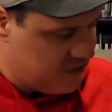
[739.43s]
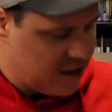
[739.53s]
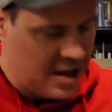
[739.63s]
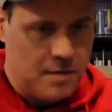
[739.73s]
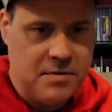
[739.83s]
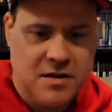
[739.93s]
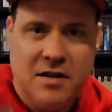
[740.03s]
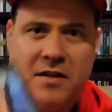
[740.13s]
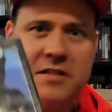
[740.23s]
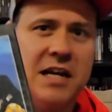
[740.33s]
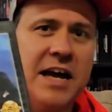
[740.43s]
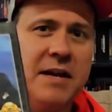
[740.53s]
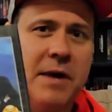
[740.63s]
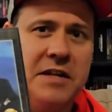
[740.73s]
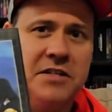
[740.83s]
game,
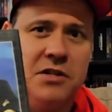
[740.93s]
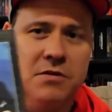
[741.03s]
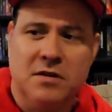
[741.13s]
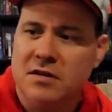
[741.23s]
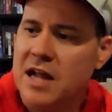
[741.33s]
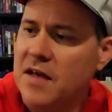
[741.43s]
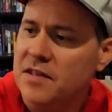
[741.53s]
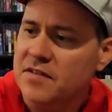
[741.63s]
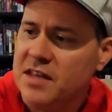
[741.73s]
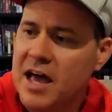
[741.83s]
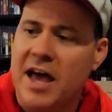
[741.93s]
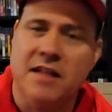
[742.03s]
Dynamite Duke. Now this guy